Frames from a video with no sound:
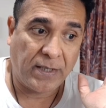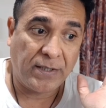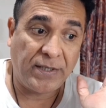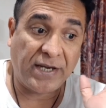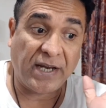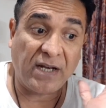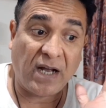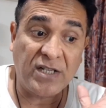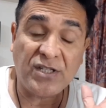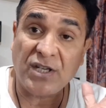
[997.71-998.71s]
They can
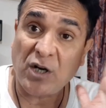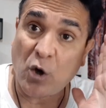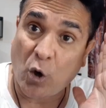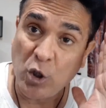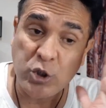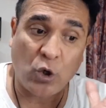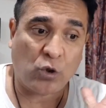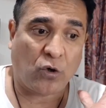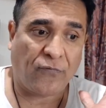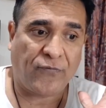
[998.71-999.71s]
answer all sort
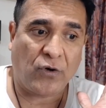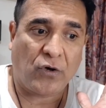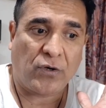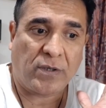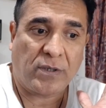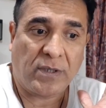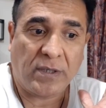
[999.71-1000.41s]
of your